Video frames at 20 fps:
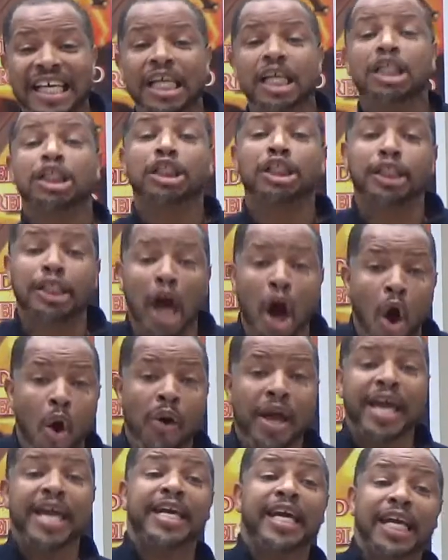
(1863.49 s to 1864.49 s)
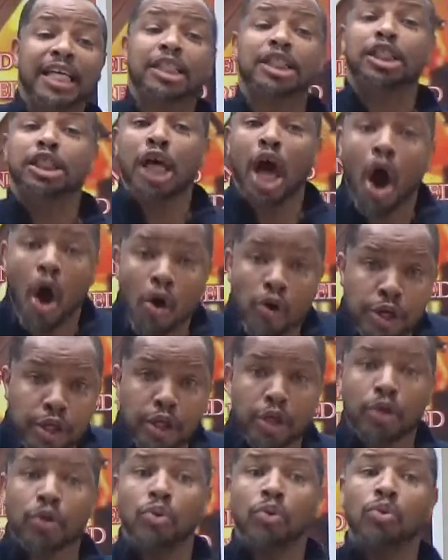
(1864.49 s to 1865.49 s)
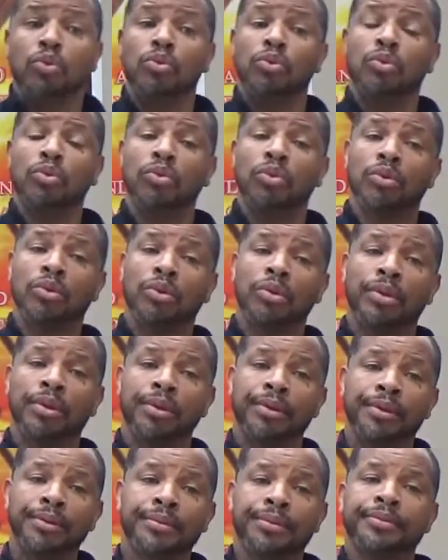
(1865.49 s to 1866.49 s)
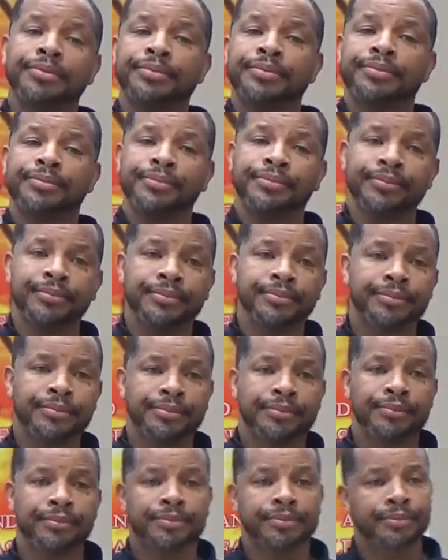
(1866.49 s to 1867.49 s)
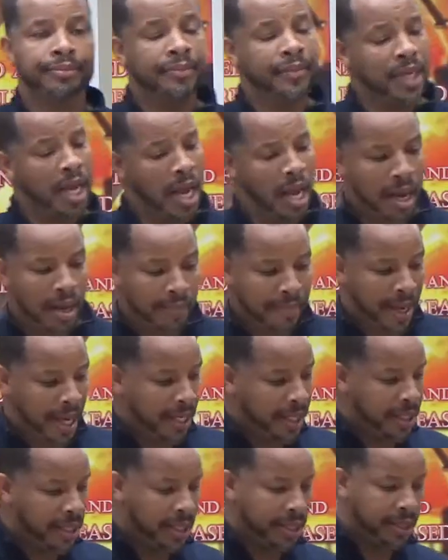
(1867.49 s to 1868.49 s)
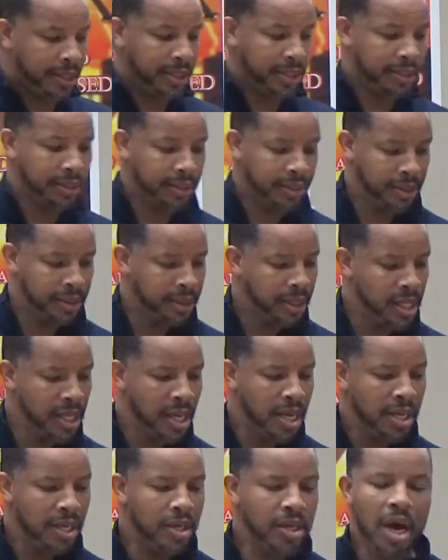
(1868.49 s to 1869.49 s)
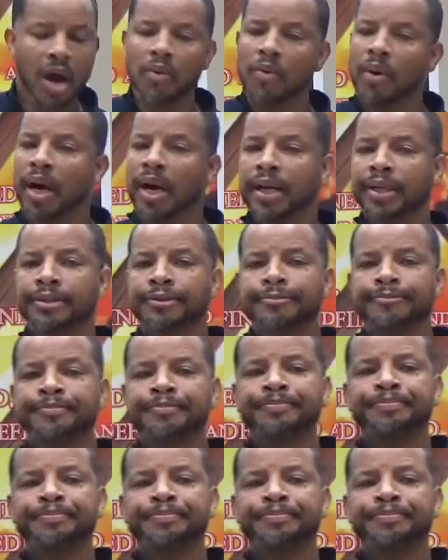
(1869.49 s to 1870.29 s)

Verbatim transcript: it so he can show you. Mm -hmm. oh, you know what?